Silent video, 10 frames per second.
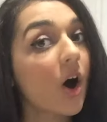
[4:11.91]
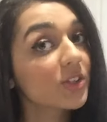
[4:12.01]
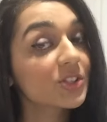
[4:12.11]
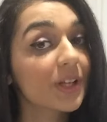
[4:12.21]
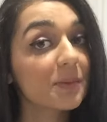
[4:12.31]

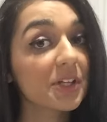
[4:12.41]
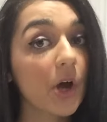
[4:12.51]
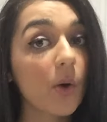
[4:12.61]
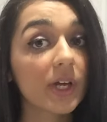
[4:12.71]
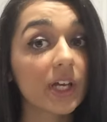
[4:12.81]
Also let me
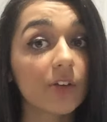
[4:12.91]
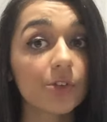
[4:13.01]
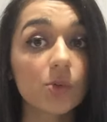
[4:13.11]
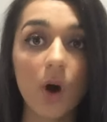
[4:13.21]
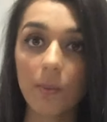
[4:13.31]
know
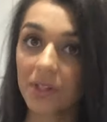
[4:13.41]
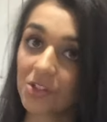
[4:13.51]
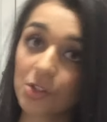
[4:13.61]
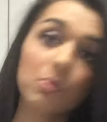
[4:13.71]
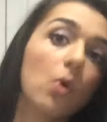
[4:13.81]
if you want me
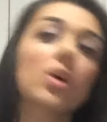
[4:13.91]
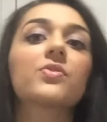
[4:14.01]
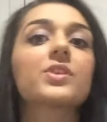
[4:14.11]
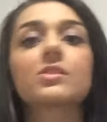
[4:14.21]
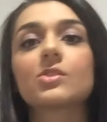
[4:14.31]
to do more
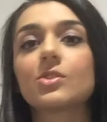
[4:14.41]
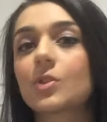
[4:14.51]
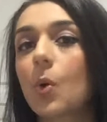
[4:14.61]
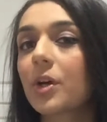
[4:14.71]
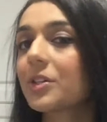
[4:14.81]
of these
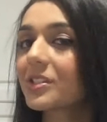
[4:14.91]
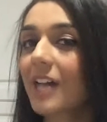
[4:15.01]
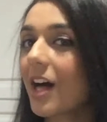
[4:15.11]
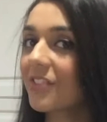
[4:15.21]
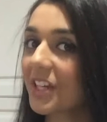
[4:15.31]
tutorial
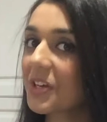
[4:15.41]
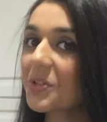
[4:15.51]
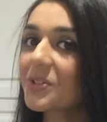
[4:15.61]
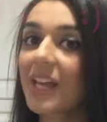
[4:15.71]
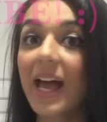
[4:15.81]
style
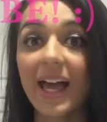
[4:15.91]
videos.